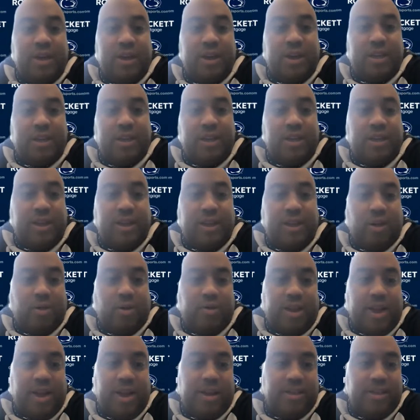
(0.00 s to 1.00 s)
And then they go
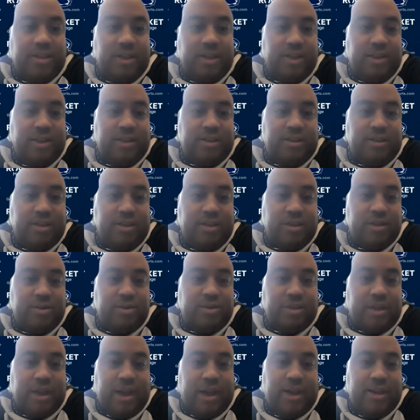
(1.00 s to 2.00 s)
down the list. And
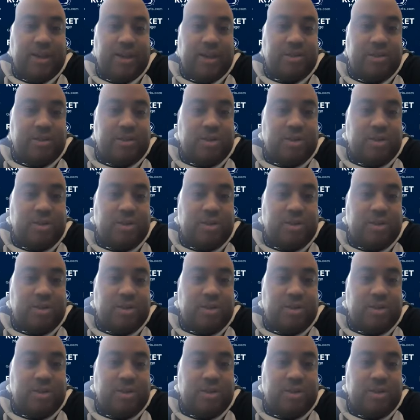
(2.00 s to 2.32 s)
there's guys that